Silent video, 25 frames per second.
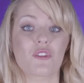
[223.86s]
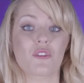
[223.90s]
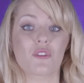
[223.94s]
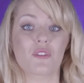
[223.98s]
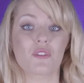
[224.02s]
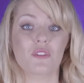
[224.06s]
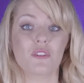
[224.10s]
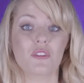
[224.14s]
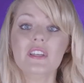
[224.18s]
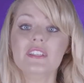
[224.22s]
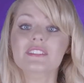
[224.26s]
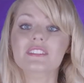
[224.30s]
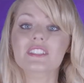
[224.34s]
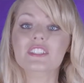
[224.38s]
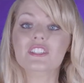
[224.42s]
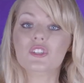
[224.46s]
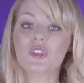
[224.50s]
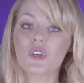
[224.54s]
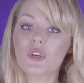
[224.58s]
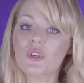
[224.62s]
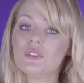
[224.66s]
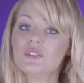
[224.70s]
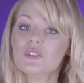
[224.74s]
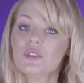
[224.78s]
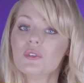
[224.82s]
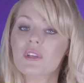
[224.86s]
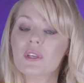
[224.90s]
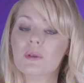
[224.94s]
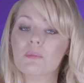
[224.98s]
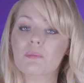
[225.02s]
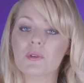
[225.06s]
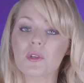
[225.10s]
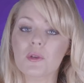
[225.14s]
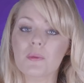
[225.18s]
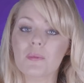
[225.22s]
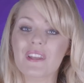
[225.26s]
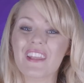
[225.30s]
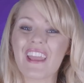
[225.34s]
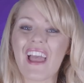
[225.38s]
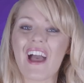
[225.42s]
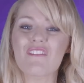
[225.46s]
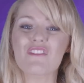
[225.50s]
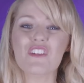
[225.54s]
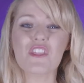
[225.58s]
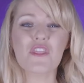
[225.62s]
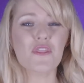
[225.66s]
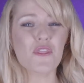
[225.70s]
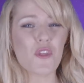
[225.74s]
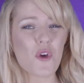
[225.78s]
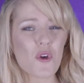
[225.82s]
know is that girls who hit puberty have
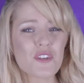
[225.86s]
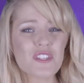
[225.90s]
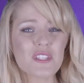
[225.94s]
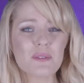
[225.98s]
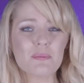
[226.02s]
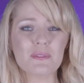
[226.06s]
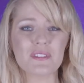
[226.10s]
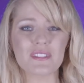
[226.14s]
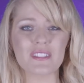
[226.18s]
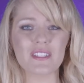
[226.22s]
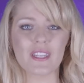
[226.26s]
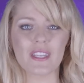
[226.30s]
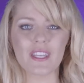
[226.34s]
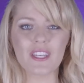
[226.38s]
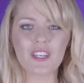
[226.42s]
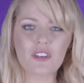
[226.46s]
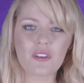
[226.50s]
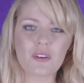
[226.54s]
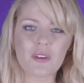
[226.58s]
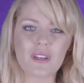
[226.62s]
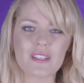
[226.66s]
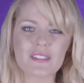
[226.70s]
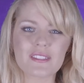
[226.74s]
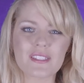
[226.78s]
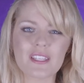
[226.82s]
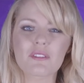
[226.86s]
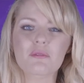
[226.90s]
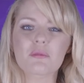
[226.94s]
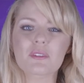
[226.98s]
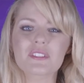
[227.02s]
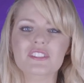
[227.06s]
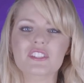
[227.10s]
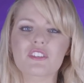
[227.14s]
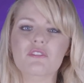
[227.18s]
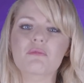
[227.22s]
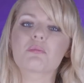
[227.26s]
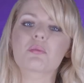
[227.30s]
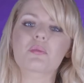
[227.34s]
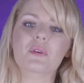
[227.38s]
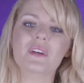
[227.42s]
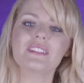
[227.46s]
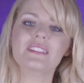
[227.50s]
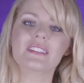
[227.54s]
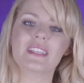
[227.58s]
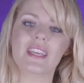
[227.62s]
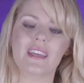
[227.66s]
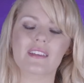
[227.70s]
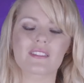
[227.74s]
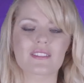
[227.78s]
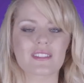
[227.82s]
a 30% increase in risk of
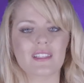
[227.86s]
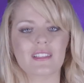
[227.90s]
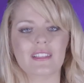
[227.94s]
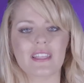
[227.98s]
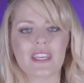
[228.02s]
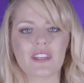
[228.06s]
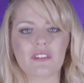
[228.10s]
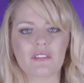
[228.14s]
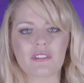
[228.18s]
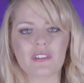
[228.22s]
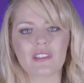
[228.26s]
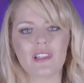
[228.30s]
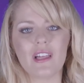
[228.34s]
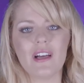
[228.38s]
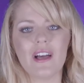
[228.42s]
breast cancer later in